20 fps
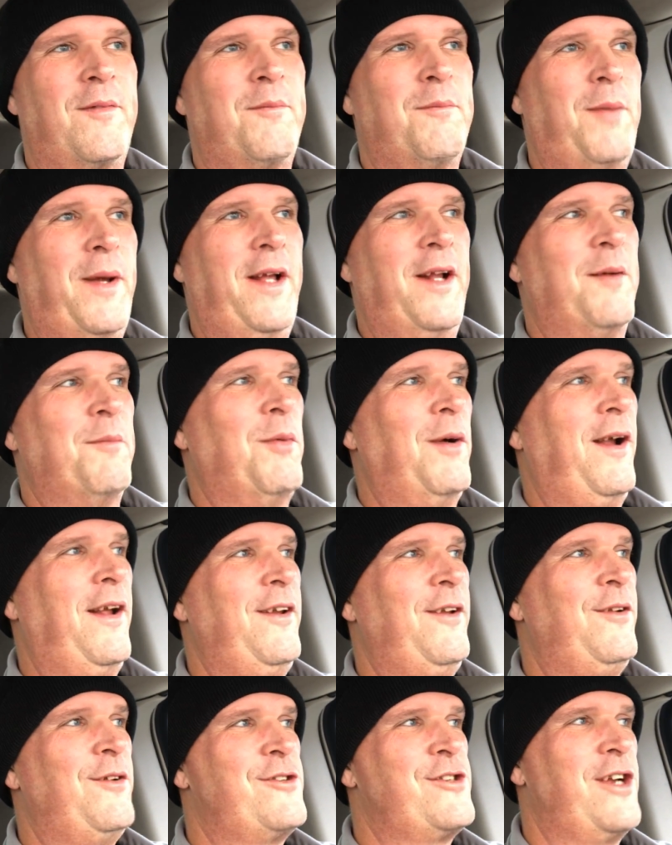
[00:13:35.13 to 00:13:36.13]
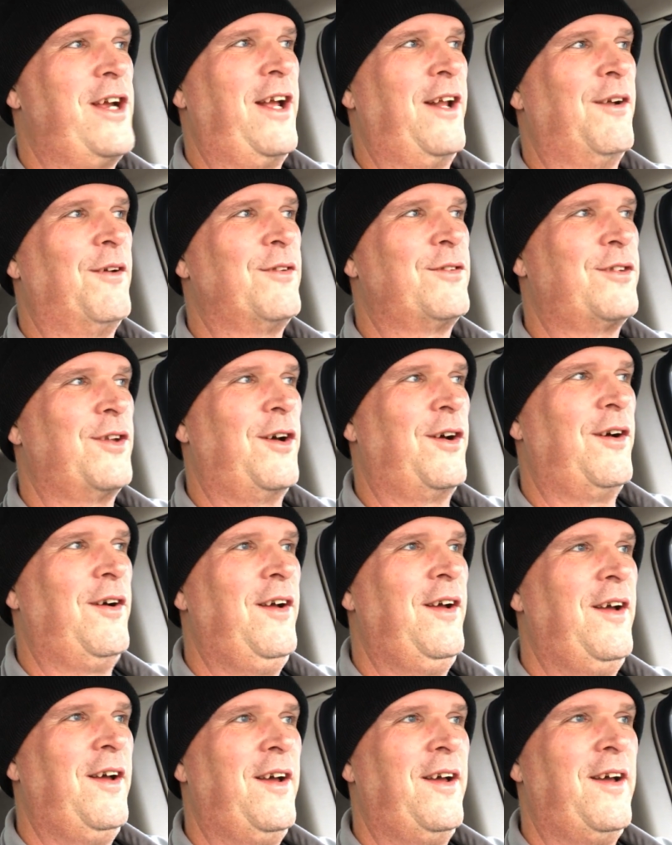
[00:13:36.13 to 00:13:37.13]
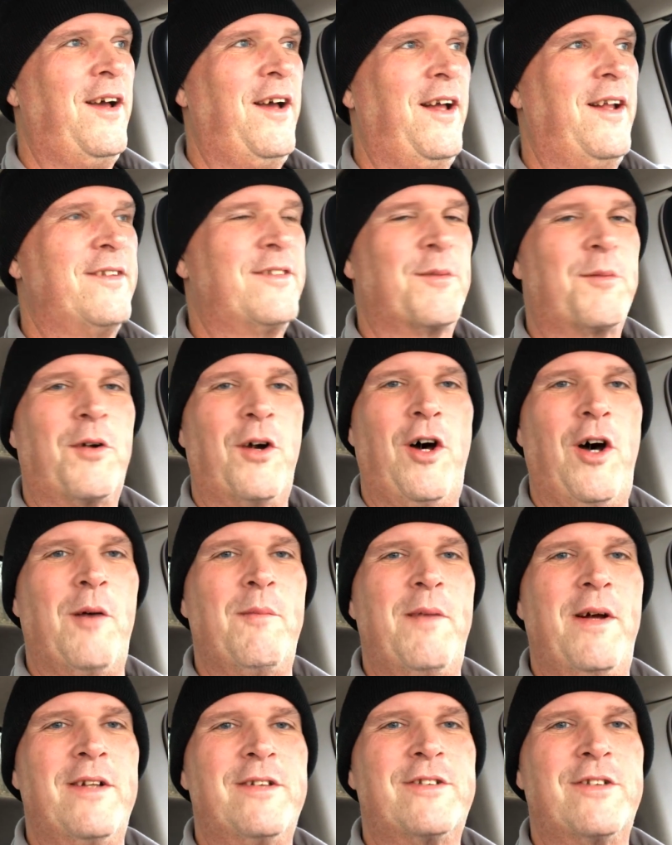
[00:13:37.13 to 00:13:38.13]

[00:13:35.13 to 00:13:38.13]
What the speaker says: being a brand new channel, so, and some comments.